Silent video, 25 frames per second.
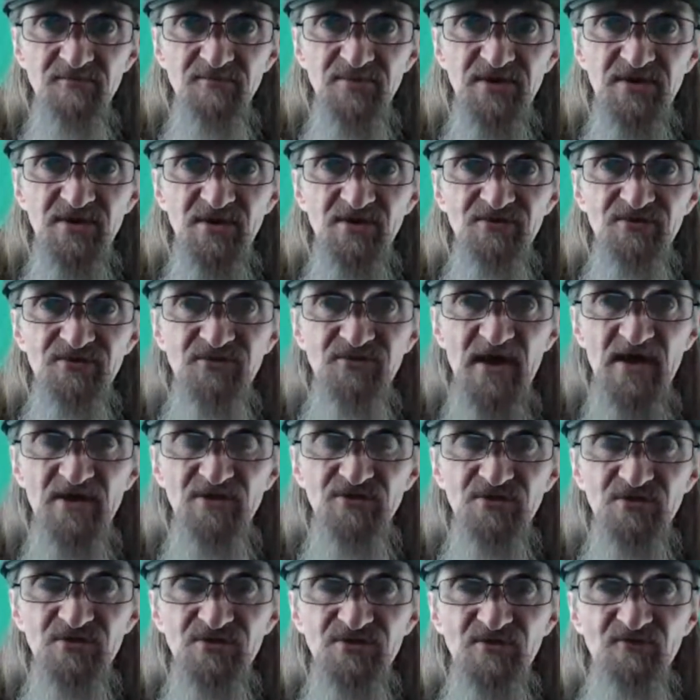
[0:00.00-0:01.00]
because that
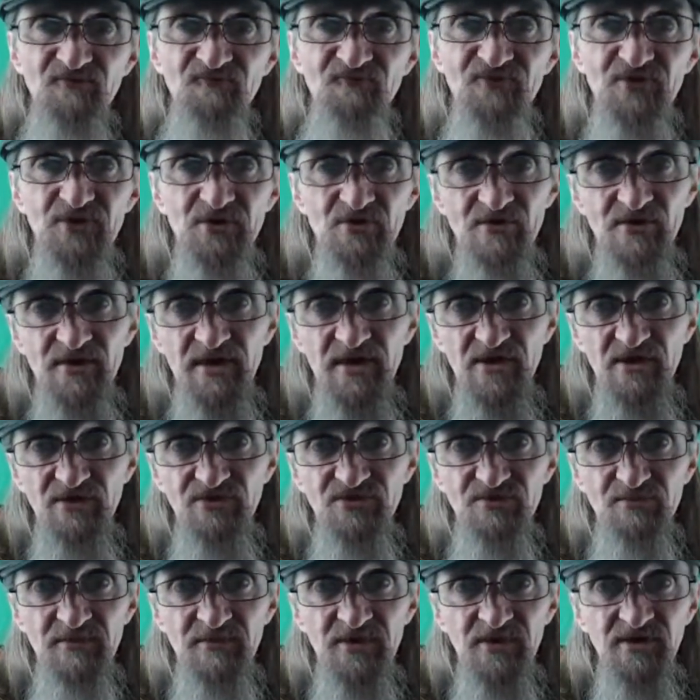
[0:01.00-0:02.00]
just
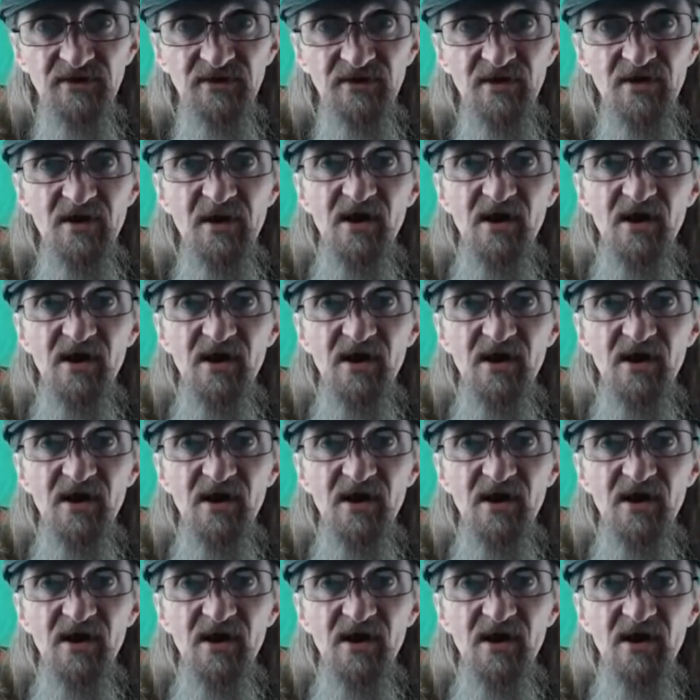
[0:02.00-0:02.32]
infuriates me.